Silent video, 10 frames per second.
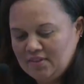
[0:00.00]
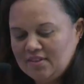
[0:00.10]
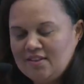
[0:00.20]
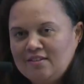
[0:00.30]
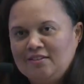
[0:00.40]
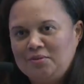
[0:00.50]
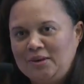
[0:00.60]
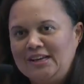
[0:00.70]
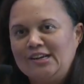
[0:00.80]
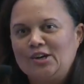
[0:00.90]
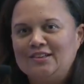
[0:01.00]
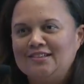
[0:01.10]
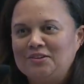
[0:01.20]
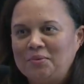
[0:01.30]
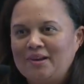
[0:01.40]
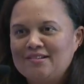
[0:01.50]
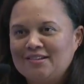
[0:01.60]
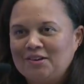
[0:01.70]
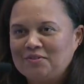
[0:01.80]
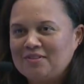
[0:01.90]
This is really a
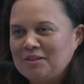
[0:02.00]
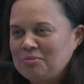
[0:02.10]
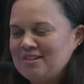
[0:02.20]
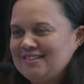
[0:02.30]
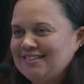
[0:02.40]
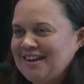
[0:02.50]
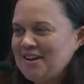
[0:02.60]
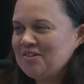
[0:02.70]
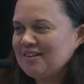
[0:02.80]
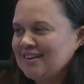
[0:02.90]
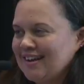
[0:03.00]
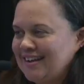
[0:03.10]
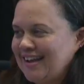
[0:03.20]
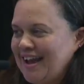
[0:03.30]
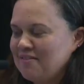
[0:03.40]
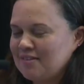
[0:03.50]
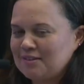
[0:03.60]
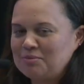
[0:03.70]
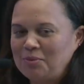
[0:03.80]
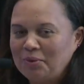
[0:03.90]
continuation of the presentation I gave
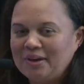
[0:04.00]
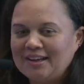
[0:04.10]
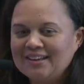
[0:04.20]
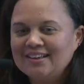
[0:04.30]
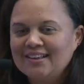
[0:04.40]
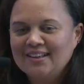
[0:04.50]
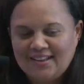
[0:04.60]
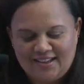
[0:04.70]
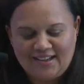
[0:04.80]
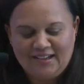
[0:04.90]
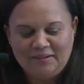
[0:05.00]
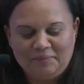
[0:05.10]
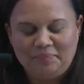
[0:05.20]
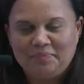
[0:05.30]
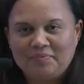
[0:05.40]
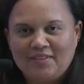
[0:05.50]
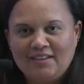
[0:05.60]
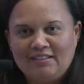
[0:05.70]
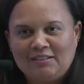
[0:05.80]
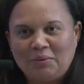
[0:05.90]
this morning.
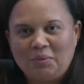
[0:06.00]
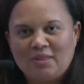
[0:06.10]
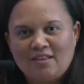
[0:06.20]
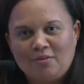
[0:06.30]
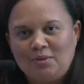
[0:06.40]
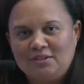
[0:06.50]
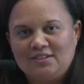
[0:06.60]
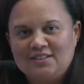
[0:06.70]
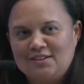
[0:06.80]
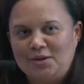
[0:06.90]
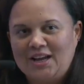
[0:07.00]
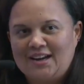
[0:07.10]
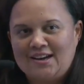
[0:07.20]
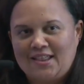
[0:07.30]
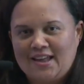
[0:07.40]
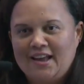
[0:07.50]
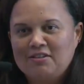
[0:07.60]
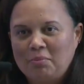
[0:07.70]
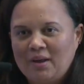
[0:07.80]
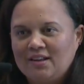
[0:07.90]
So this will just look at another
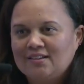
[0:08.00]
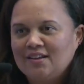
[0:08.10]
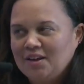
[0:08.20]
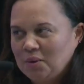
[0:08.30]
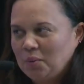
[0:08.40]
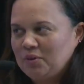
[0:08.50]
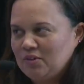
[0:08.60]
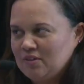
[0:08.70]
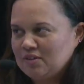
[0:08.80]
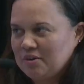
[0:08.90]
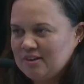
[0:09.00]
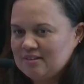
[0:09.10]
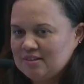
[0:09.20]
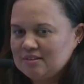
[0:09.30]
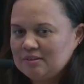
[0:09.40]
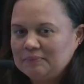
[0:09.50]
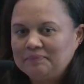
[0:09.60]
aspect, which is greases.